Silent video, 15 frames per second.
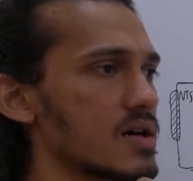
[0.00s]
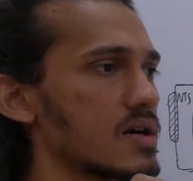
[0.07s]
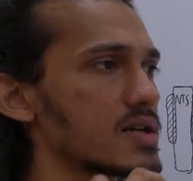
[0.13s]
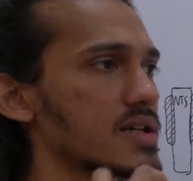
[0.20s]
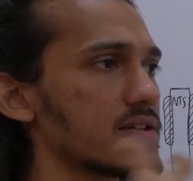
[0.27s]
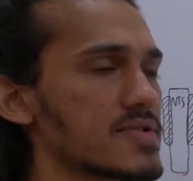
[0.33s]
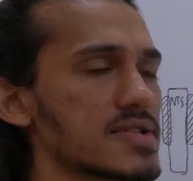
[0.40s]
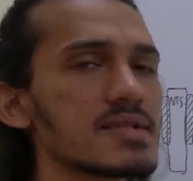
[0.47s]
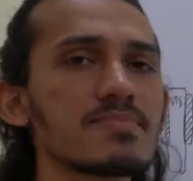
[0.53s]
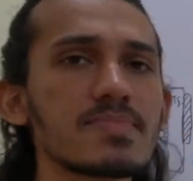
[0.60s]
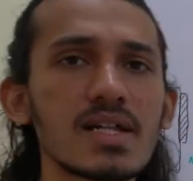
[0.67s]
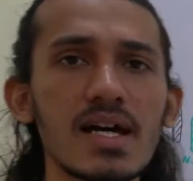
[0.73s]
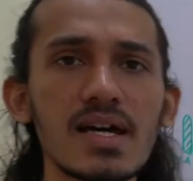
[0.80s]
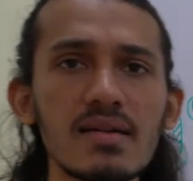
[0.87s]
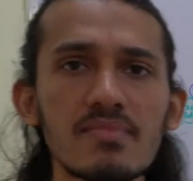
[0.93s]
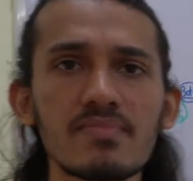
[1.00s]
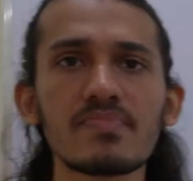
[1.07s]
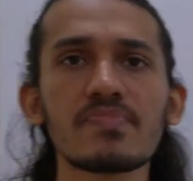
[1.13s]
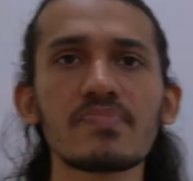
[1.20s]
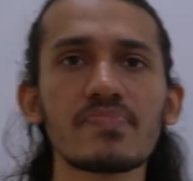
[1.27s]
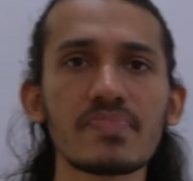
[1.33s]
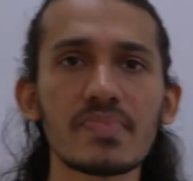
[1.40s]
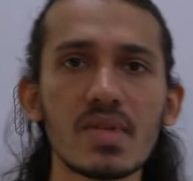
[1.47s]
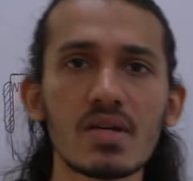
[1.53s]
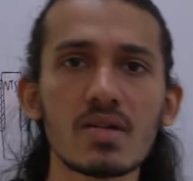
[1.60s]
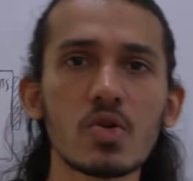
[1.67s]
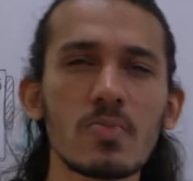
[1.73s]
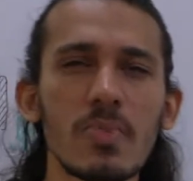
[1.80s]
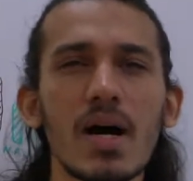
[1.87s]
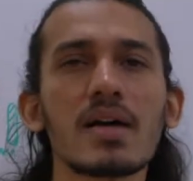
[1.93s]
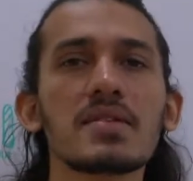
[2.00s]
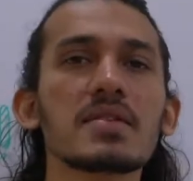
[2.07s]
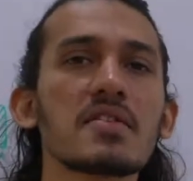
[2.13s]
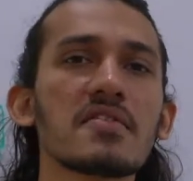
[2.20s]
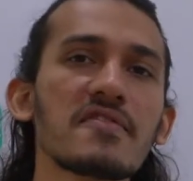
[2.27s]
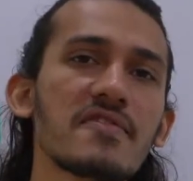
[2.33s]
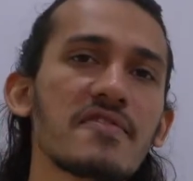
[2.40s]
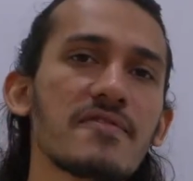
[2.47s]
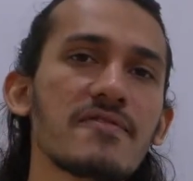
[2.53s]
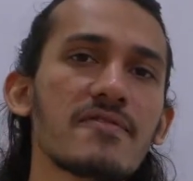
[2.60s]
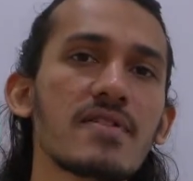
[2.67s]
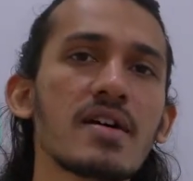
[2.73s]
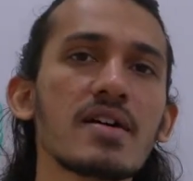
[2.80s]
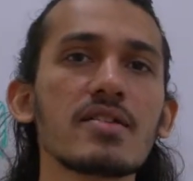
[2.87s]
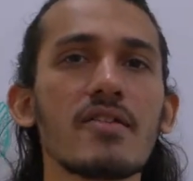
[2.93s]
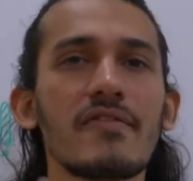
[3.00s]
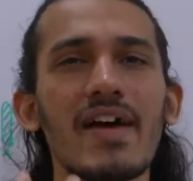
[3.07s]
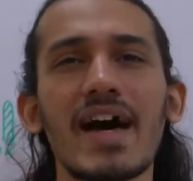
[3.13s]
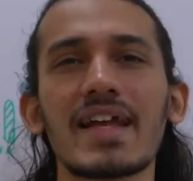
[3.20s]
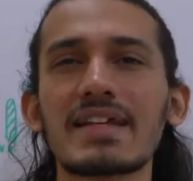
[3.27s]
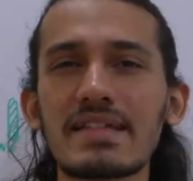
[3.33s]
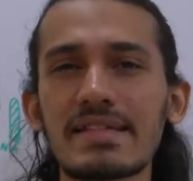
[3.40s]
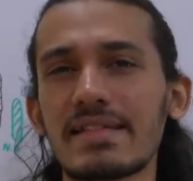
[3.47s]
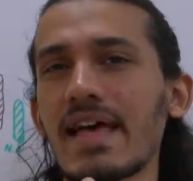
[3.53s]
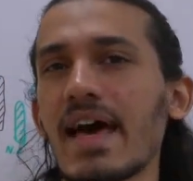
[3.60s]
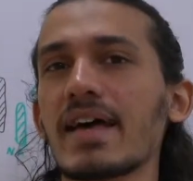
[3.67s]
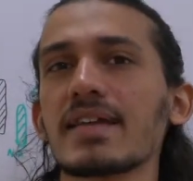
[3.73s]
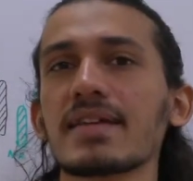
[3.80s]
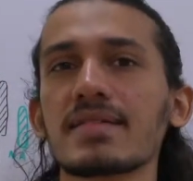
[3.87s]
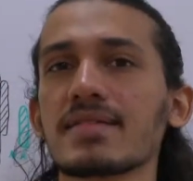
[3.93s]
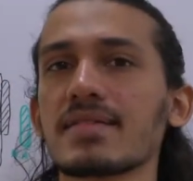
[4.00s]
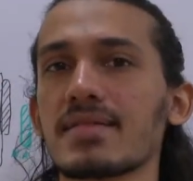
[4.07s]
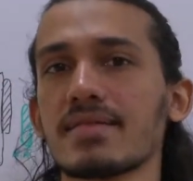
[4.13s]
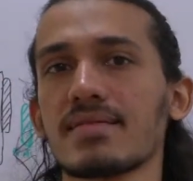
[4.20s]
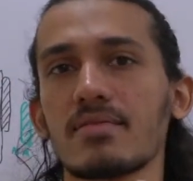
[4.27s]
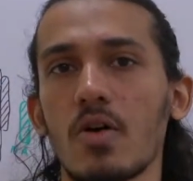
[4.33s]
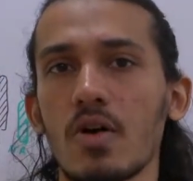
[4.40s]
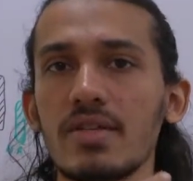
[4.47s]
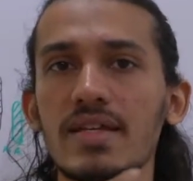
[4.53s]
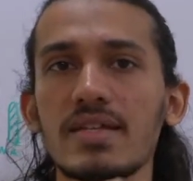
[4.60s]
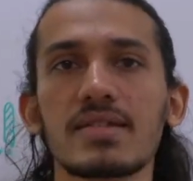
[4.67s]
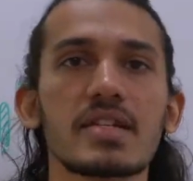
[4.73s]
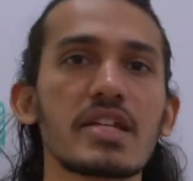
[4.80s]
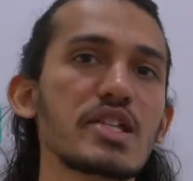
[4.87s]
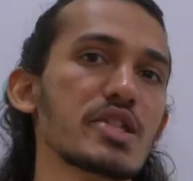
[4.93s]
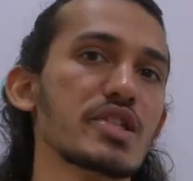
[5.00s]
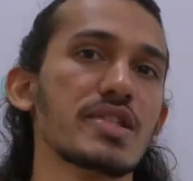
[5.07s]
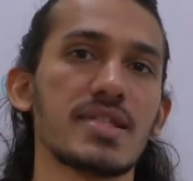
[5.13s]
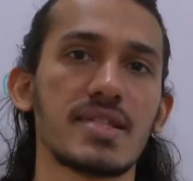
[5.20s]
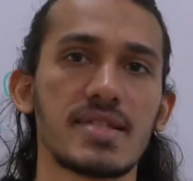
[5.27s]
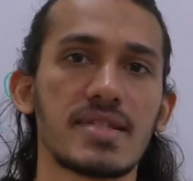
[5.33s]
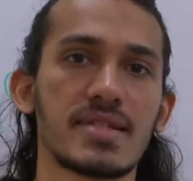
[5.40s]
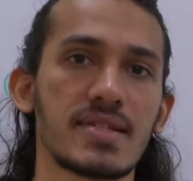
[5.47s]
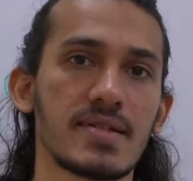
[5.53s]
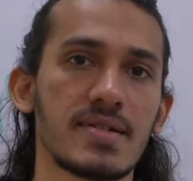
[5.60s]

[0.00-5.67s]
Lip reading: gives supply to parts of your pharynx, larynx, all these regions.